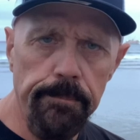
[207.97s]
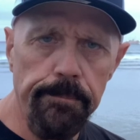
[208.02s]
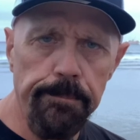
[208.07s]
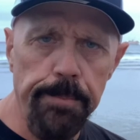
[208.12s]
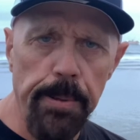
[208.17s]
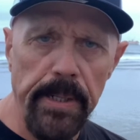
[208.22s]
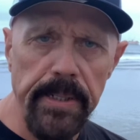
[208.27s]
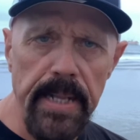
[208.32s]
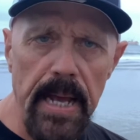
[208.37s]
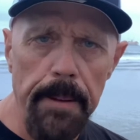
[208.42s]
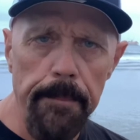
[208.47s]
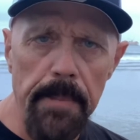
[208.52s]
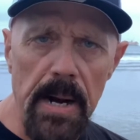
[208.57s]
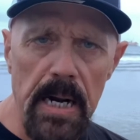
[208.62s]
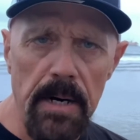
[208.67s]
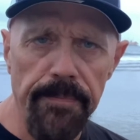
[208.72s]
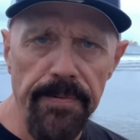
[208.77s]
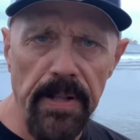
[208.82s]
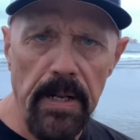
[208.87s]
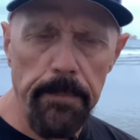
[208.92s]
bring that
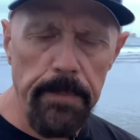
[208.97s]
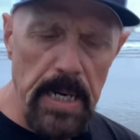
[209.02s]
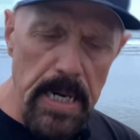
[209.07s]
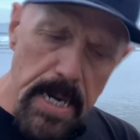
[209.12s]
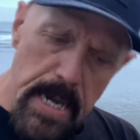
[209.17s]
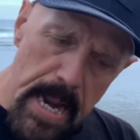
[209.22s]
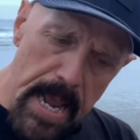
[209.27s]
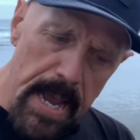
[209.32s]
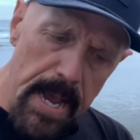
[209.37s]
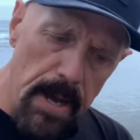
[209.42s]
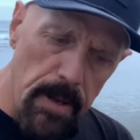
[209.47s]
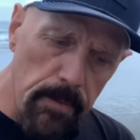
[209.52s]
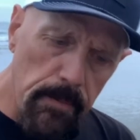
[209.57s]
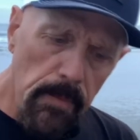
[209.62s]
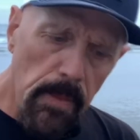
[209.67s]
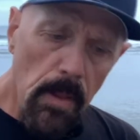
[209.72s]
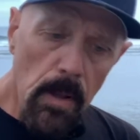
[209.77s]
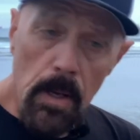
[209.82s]
monofilament down.